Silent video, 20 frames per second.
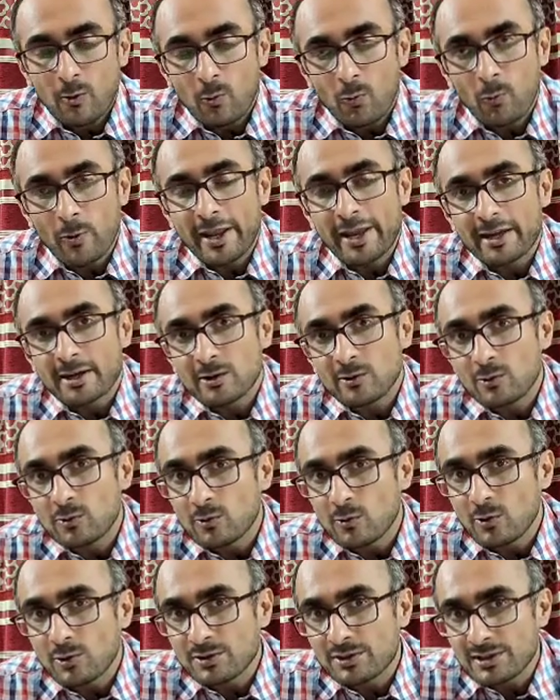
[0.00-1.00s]
where
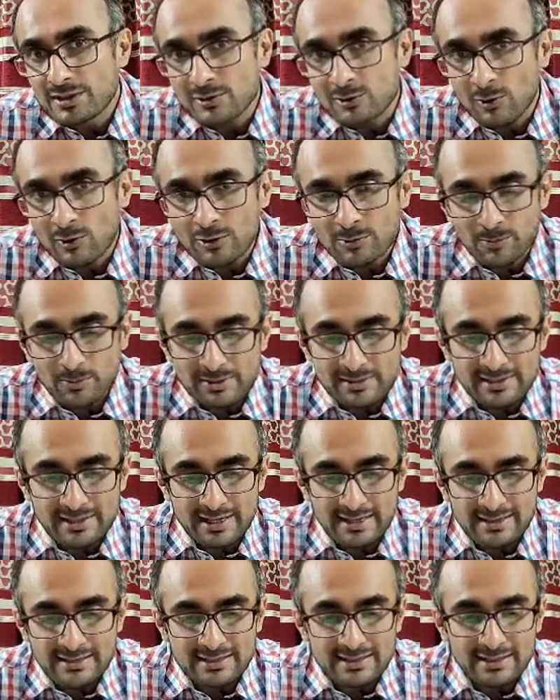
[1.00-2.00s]
glucose is not
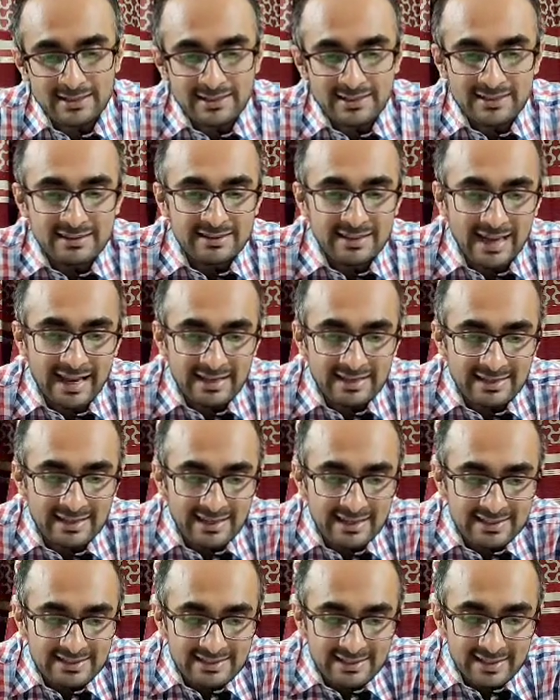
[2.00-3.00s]
present, in that
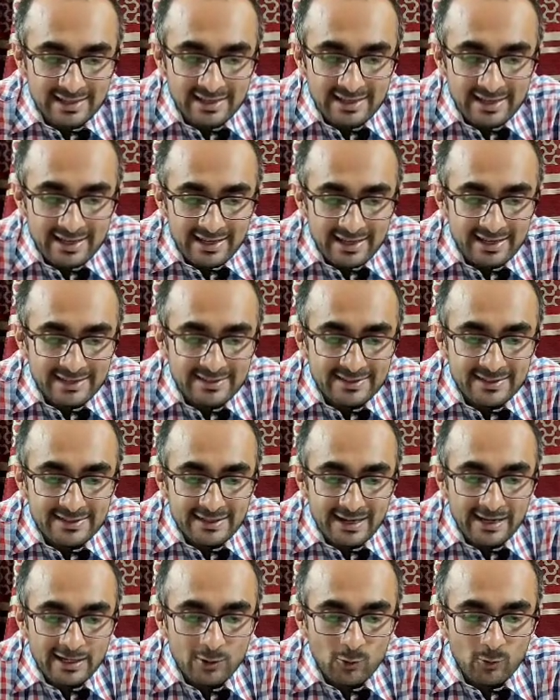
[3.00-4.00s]
case
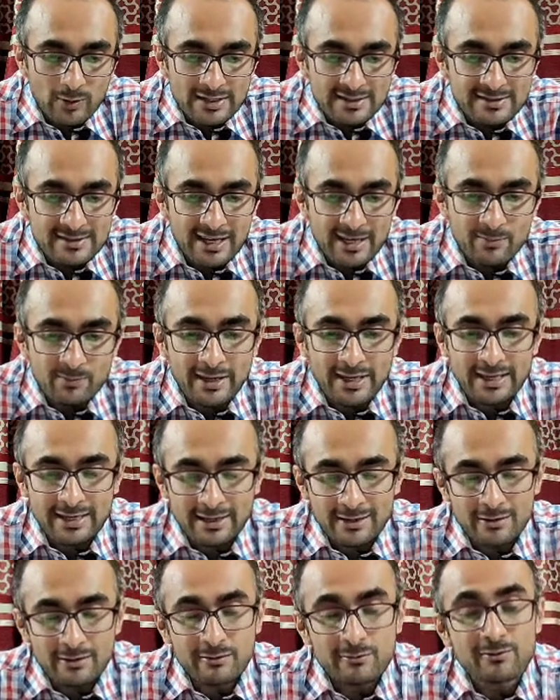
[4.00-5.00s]
acetyl-coenzyme
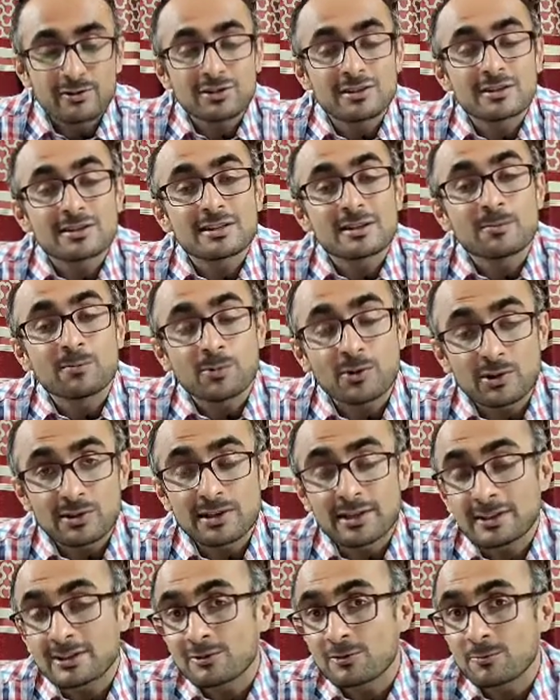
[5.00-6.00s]
A, which is a
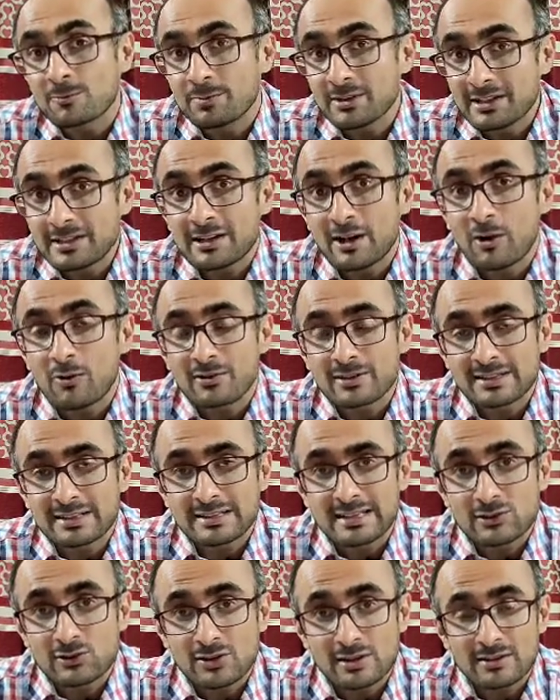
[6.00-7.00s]
product of beta
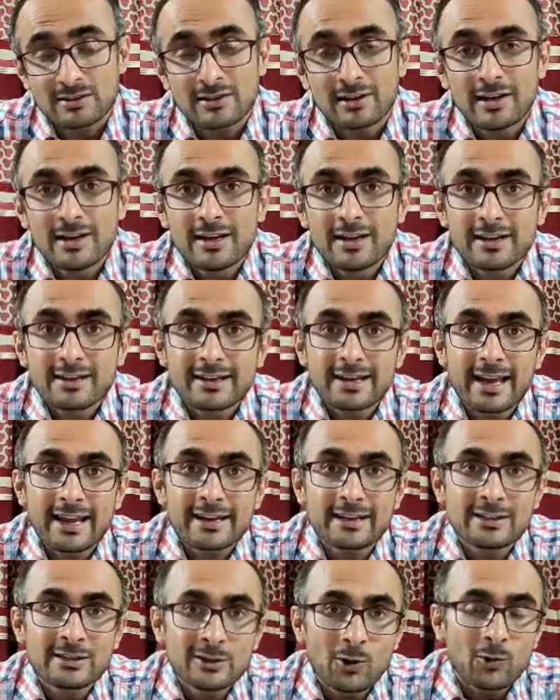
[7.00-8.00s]
oxidation,
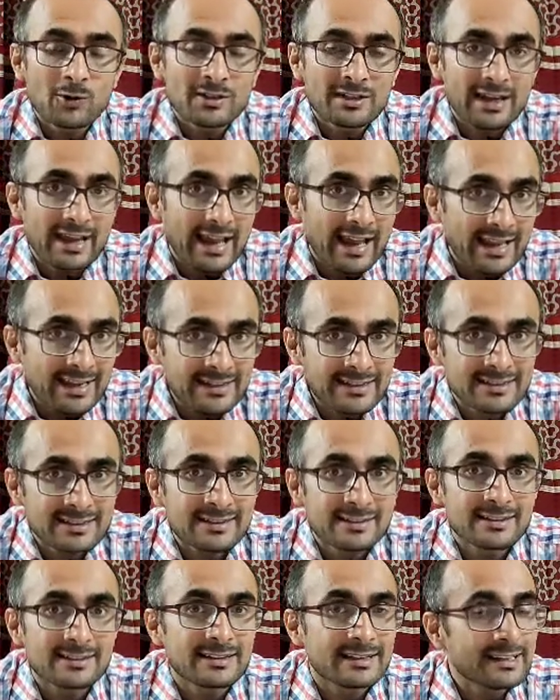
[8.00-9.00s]
cannot
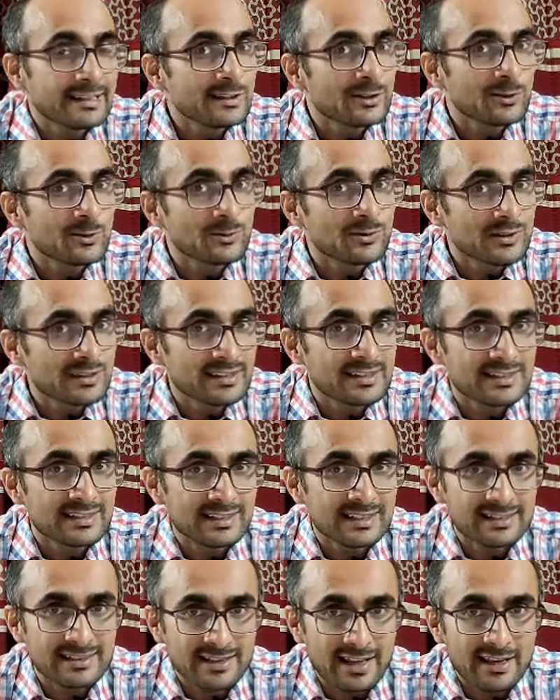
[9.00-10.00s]
enter into
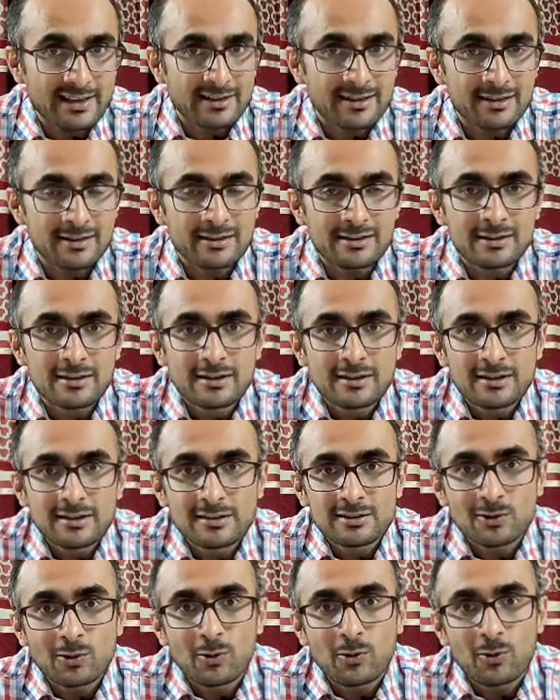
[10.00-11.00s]
TCA cycle,
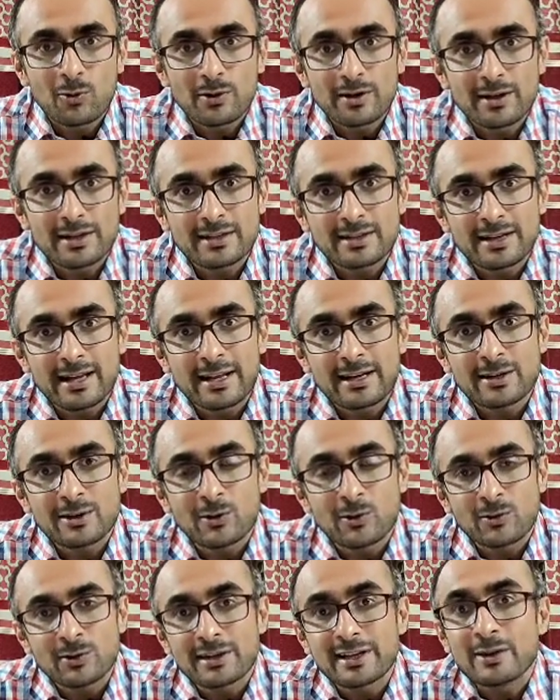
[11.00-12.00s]
so it
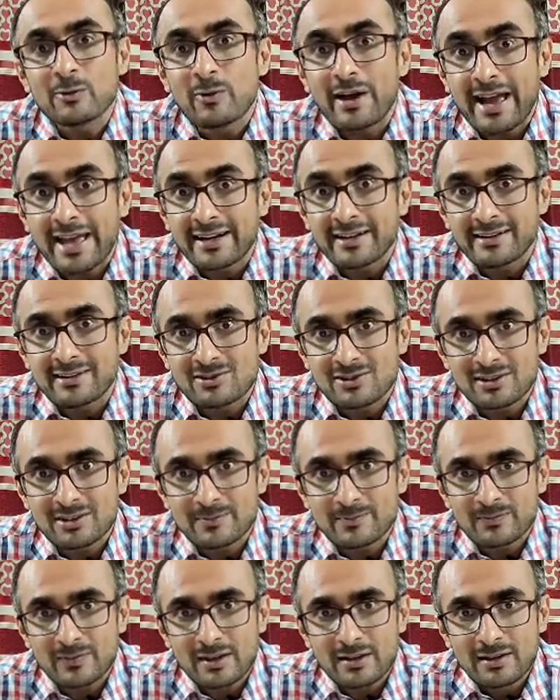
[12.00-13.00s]
cannot give energy.